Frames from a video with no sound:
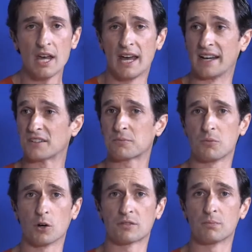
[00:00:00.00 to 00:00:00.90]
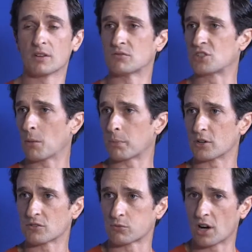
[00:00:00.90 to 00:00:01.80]
And it's those
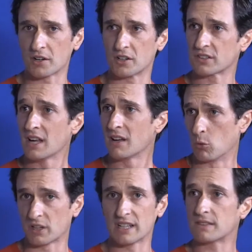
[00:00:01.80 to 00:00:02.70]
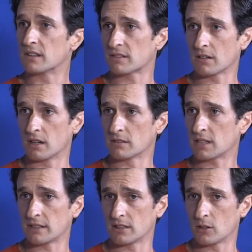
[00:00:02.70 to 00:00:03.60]
jumpers, runners will get this
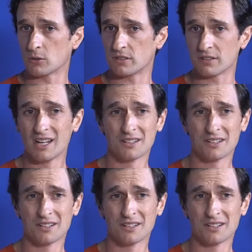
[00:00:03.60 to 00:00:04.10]
tendinosis.